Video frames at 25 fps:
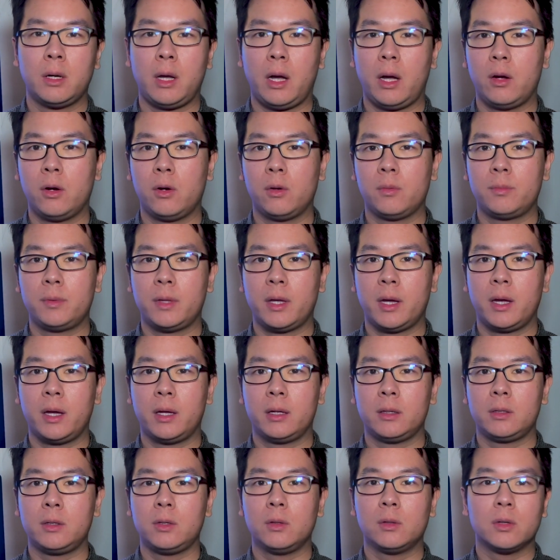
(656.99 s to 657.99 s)
I hope
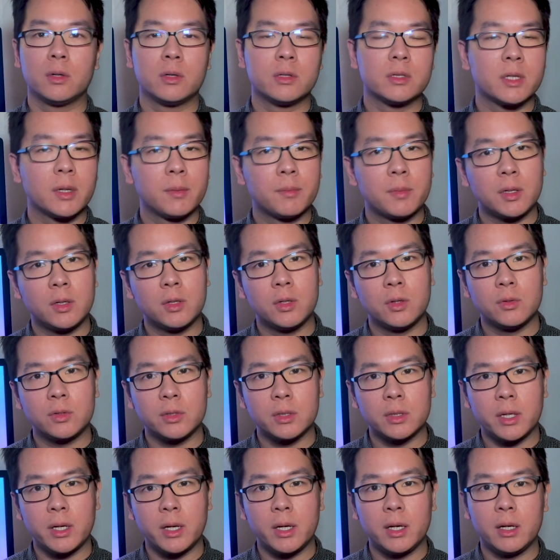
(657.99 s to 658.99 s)
that you learned something new
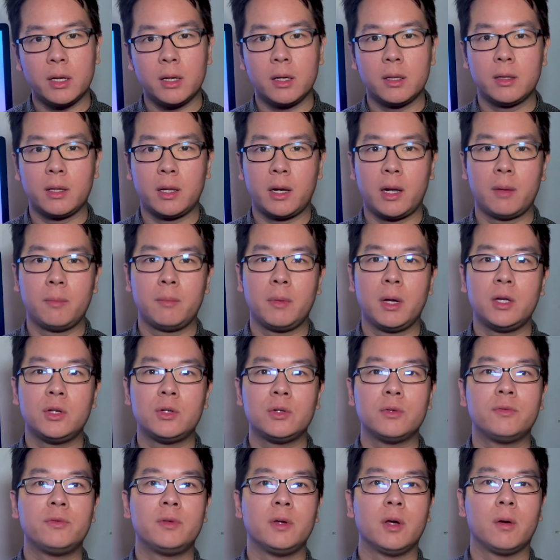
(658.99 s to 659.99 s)
today and that I made
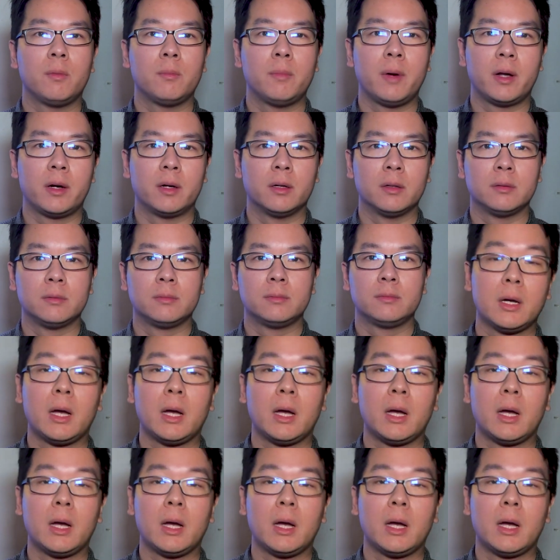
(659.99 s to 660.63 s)
you feel better.